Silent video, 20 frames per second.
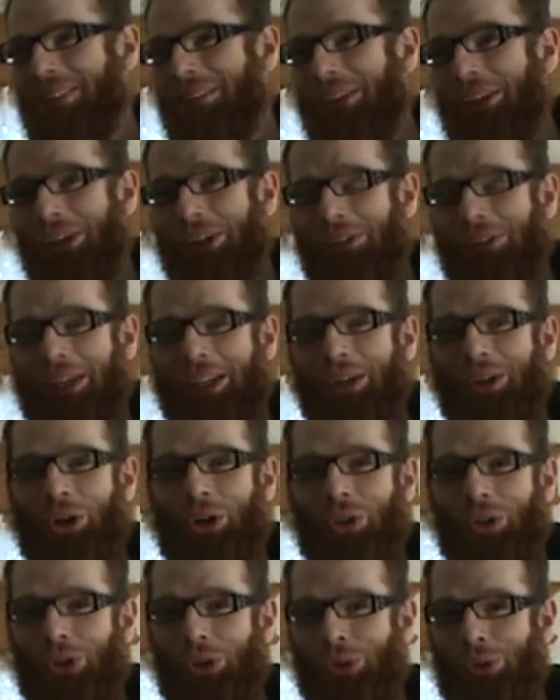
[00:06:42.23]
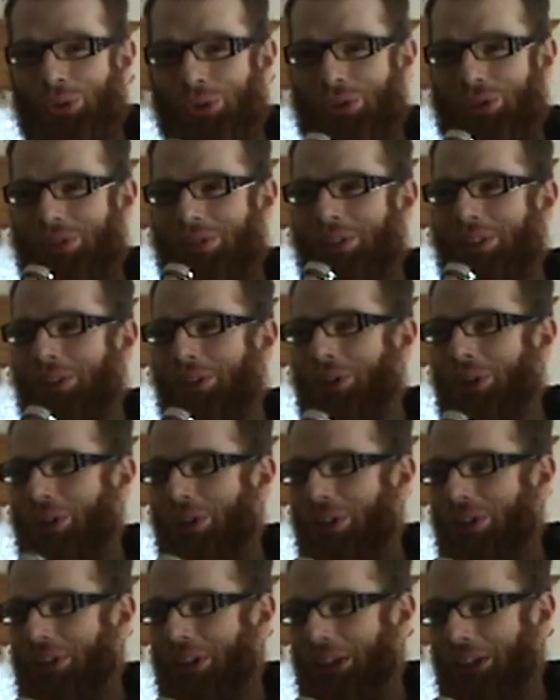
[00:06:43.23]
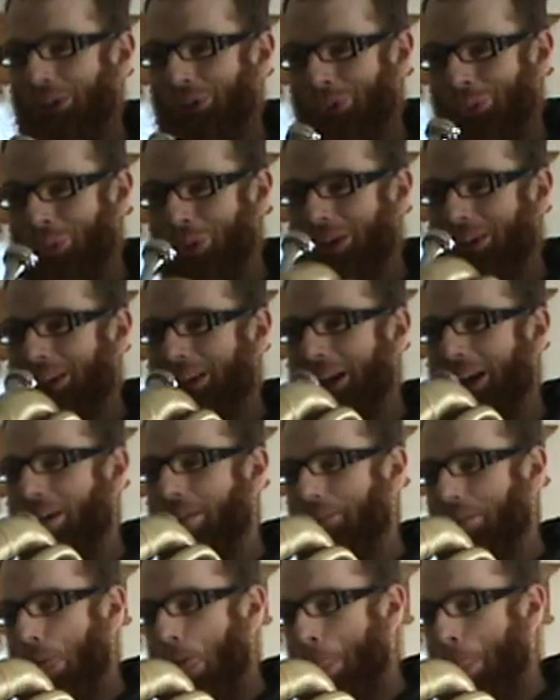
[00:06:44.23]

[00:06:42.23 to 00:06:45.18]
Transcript: you know, get all those things worked out.